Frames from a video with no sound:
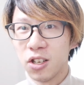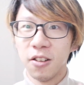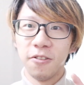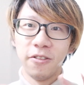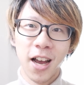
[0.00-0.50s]
and
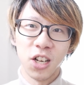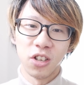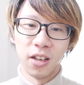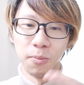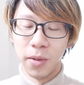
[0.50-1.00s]
the flash
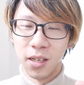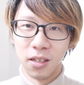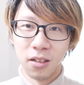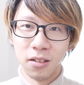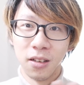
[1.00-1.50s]
can
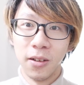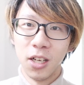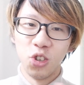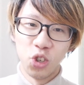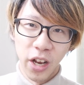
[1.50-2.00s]
basically
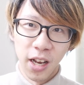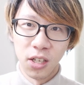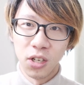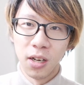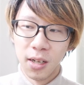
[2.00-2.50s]

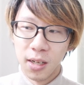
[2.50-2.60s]
change